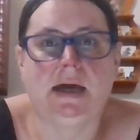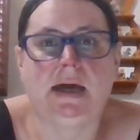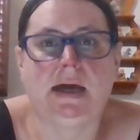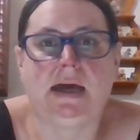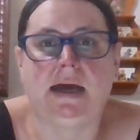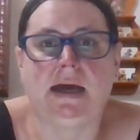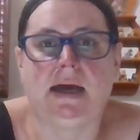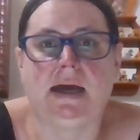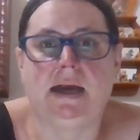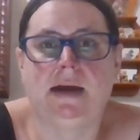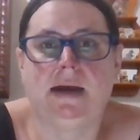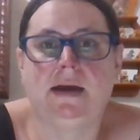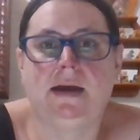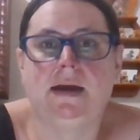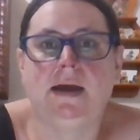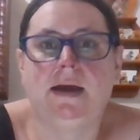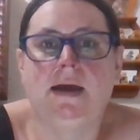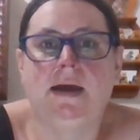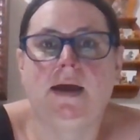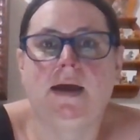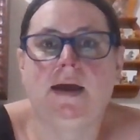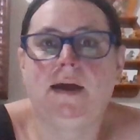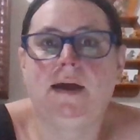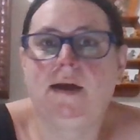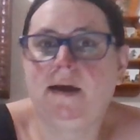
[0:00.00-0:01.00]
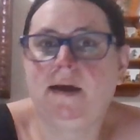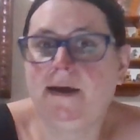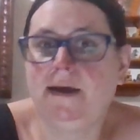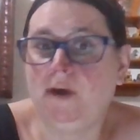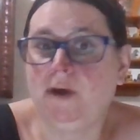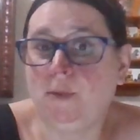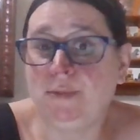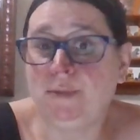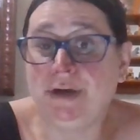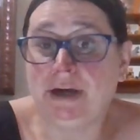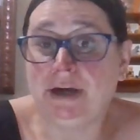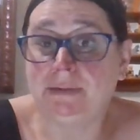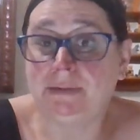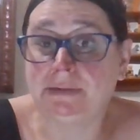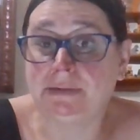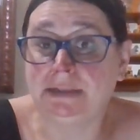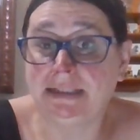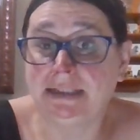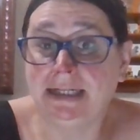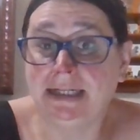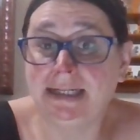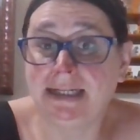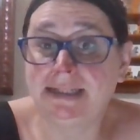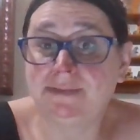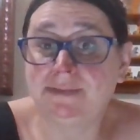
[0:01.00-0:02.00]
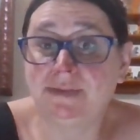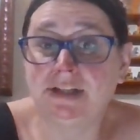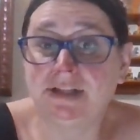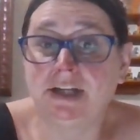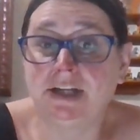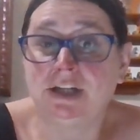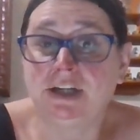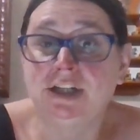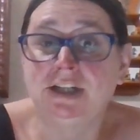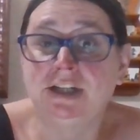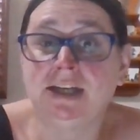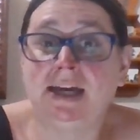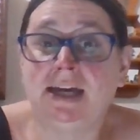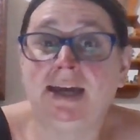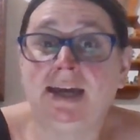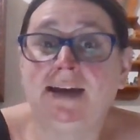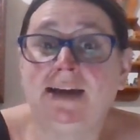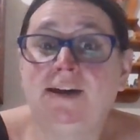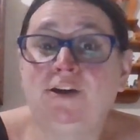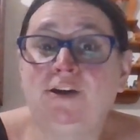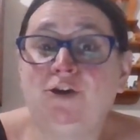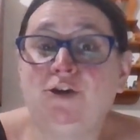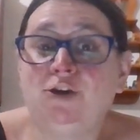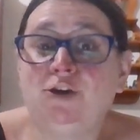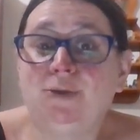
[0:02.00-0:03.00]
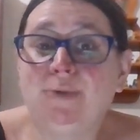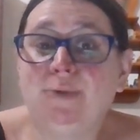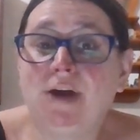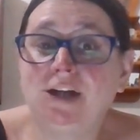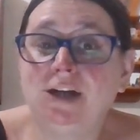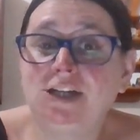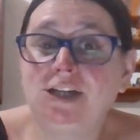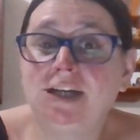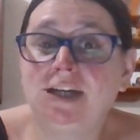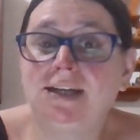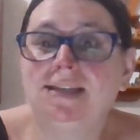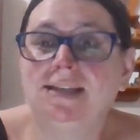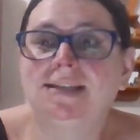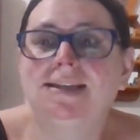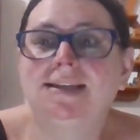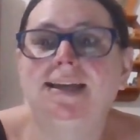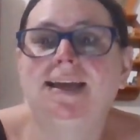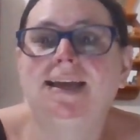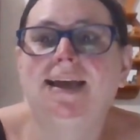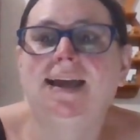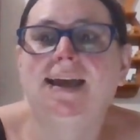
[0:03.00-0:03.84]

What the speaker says: and I hope you're able to get some stitching in on your projects.